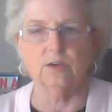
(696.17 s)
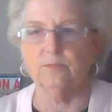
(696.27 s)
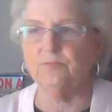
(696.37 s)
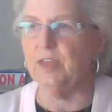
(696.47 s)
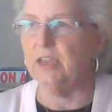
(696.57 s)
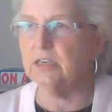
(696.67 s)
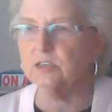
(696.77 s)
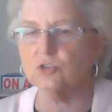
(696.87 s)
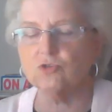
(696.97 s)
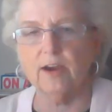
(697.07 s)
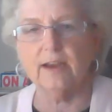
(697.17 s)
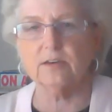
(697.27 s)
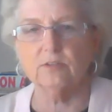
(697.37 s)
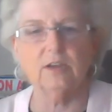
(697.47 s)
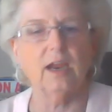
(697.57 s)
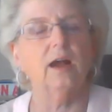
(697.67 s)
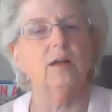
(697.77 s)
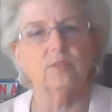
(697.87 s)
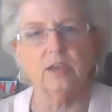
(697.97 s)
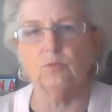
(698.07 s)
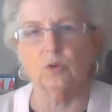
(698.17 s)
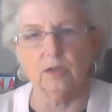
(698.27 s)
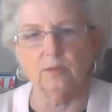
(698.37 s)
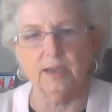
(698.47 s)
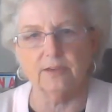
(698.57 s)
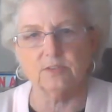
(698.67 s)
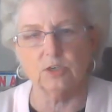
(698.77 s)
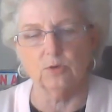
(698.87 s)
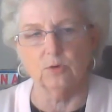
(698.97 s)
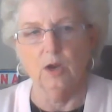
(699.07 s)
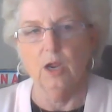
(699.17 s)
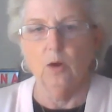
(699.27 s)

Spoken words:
If they can track you down, they will come at you.